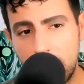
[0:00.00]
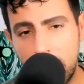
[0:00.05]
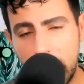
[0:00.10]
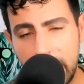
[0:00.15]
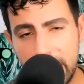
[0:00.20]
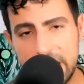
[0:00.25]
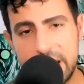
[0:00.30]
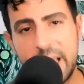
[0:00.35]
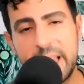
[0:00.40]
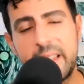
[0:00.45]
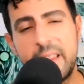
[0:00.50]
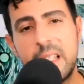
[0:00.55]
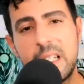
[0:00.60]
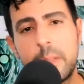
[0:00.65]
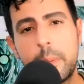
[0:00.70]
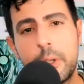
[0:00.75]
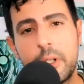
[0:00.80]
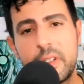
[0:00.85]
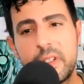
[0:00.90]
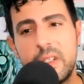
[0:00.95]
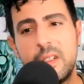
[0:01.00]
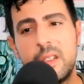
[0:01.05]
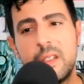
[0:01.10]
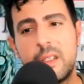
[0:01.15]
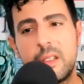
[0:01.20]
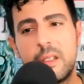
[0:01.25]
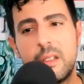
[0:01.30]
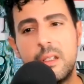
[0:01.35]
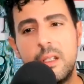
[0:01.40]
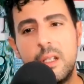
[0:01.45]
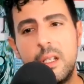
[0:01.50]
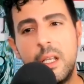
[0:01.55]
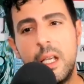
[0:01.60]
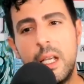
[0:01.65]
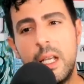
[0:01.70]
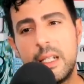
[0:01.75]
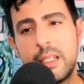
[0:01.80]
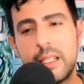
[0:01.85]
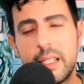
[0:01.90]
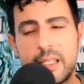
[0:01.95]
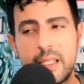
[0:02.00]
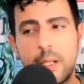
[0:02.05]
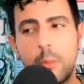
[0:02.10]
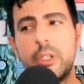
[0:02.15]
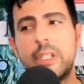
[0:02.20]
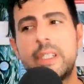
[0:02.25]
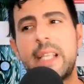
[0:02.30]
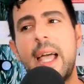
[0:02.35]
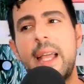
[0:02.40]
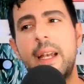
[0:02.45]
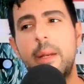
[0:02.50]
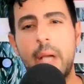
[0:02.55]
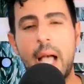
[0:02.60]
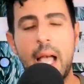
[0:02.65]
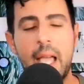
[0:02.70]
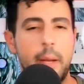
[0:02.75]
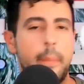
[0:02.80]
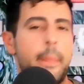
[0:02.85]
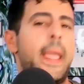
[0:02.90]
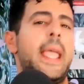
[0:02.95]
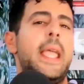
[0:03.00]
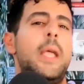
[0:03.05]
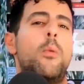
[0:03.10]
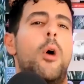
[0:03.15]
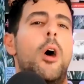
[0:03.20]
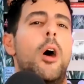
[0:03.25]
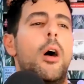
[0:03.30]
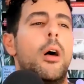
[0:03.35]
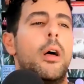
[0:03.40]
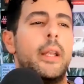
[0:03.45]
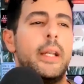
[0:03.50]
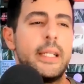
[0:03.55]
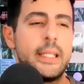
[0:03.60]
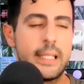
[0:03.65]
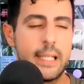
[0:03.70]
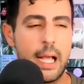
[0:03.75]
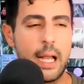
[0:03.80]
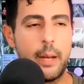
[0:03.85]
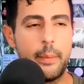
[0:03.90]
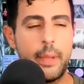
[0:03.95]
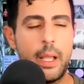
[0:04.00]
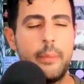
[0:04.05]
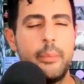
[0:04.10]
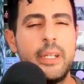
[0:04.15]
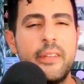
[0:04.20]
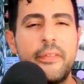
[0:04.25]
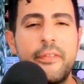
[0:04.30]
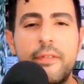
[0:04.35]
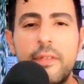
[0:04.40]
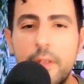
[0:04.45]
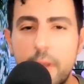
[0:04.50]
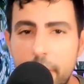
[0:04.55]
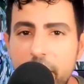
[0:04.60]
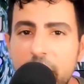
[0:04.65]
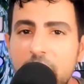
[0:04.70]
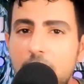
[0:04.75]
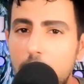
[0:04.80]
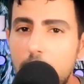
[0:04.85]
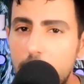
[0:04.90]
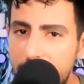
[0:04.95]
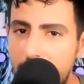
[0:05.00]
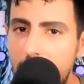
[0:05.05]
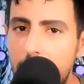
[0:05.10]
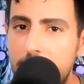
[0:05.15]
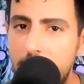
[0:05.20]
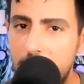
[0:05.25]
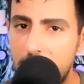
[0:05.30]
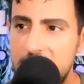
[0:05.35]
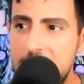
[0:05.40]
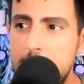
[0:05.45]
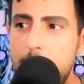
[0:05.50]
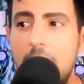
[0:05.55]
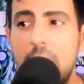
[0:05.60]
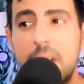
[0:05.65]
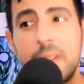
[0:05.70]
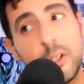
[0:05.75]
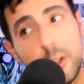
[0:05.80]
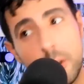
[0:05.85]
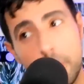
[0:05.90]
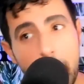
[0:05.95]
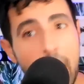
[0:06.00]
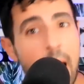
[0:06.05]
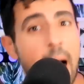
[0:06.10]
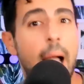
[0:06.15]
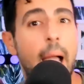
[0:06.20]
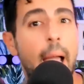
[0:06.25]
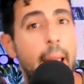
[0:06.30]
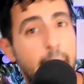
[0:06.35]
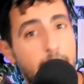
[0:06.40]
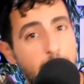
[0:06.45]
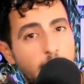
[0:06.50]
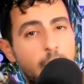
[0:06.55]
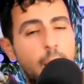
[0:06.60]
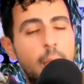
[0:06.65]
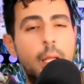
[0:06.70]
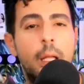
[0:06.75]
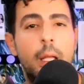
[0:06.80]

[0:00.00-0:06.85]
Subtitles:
And it's like this person's, it's like someone's hiding behind a paywall, and it's not, I mean, the video felt very sponsored by,